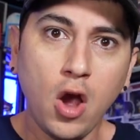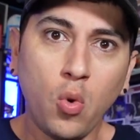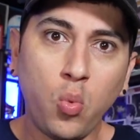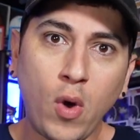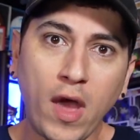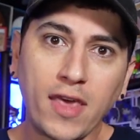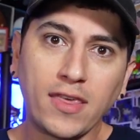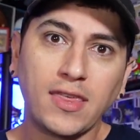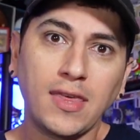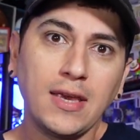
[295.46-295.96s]

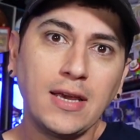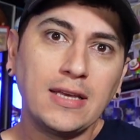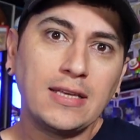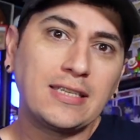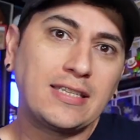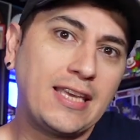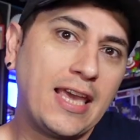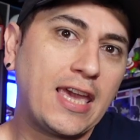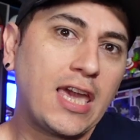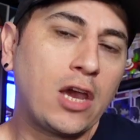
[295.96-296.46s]
with
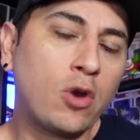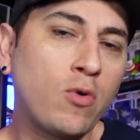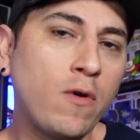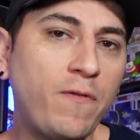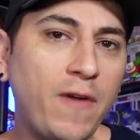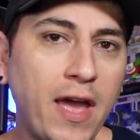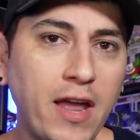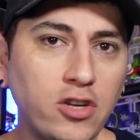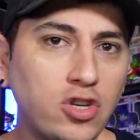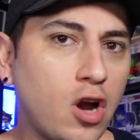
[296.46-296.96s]
seeking
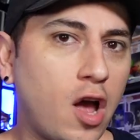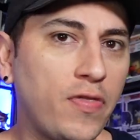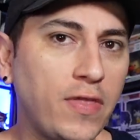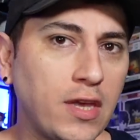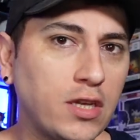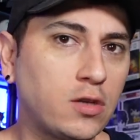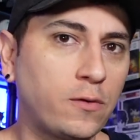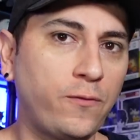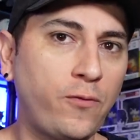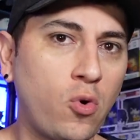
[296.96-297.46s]
revenge on
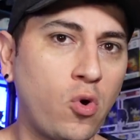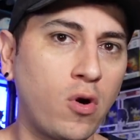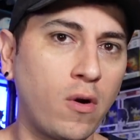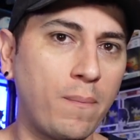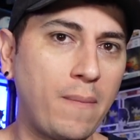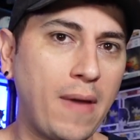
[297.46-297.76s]
these four